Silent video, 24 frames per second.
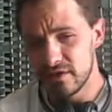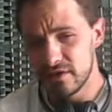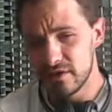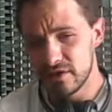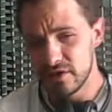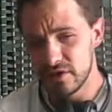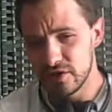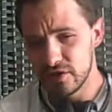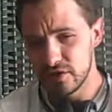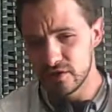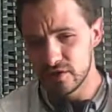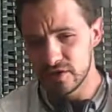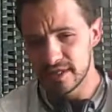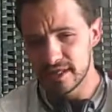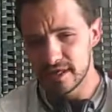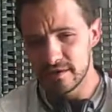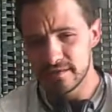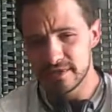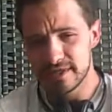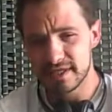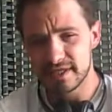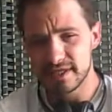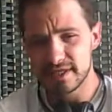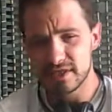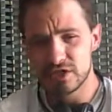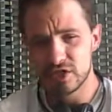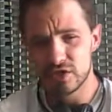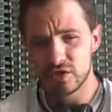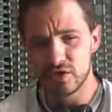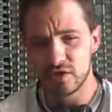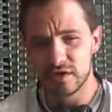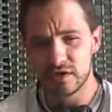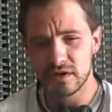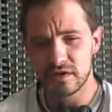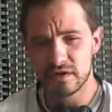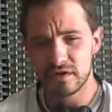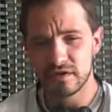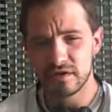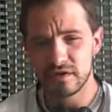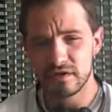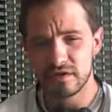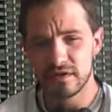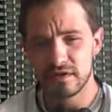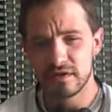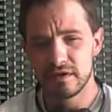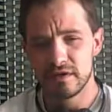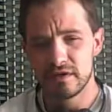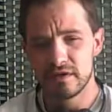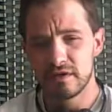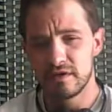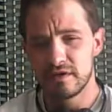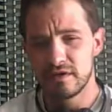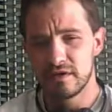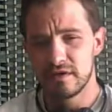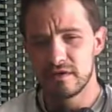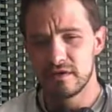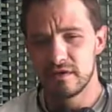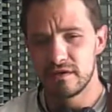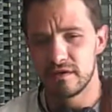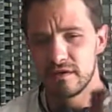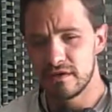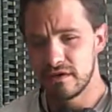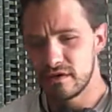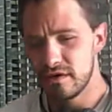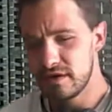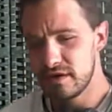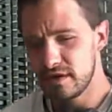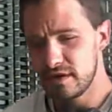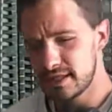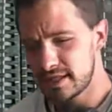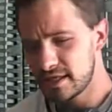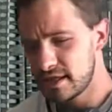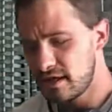The new Simpsons short is,